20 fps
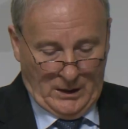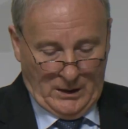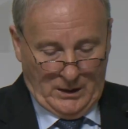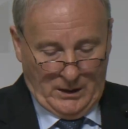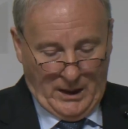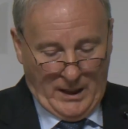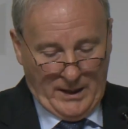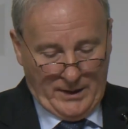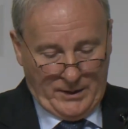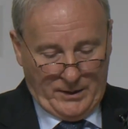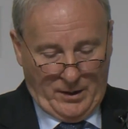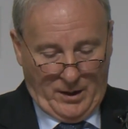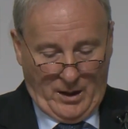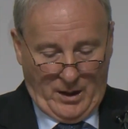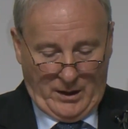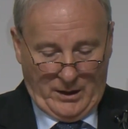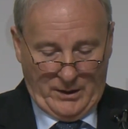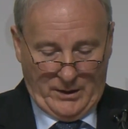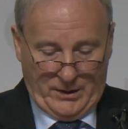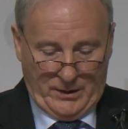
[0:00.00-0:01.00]
Last
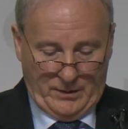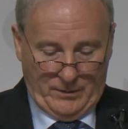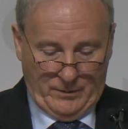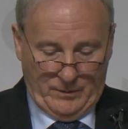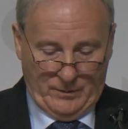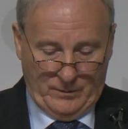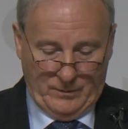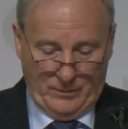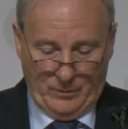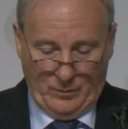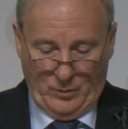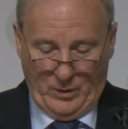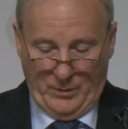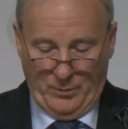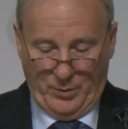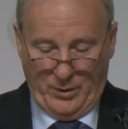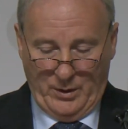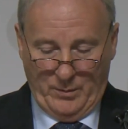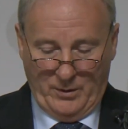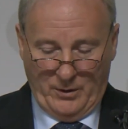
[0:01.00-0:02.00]
August, when
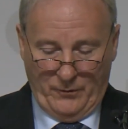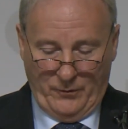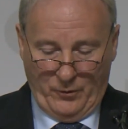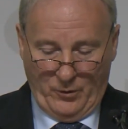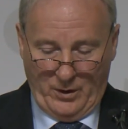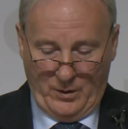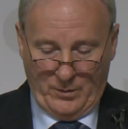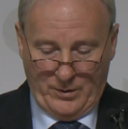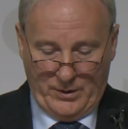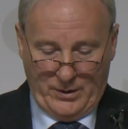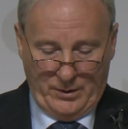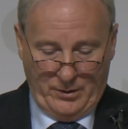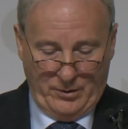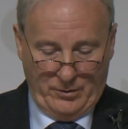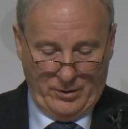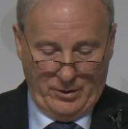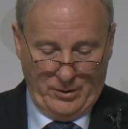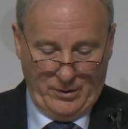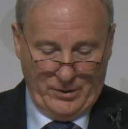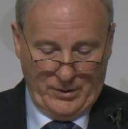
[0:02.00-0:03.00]
Premier Ford was
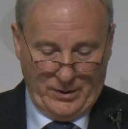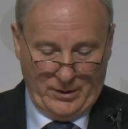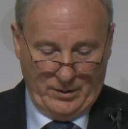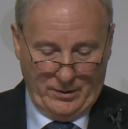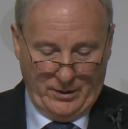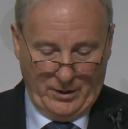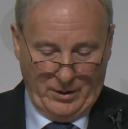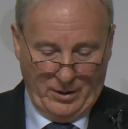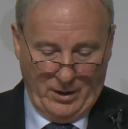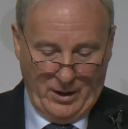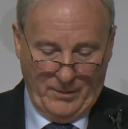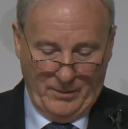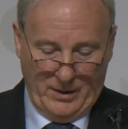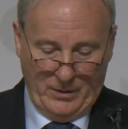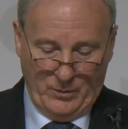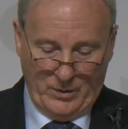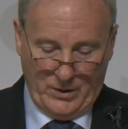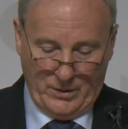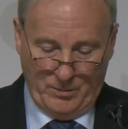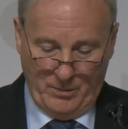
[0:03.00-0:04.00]
introduced, the comment
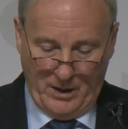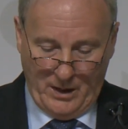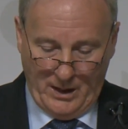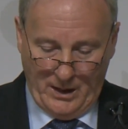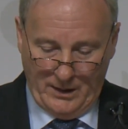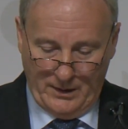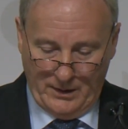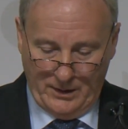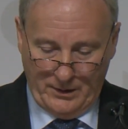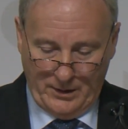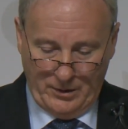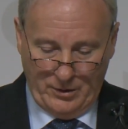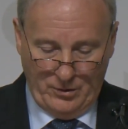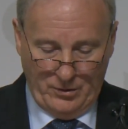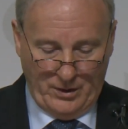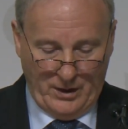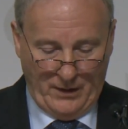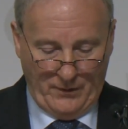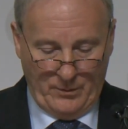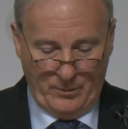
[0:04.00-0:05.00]
was made that the new
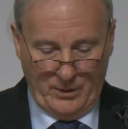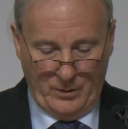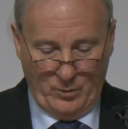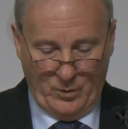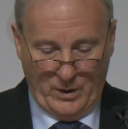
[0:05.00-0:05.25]
government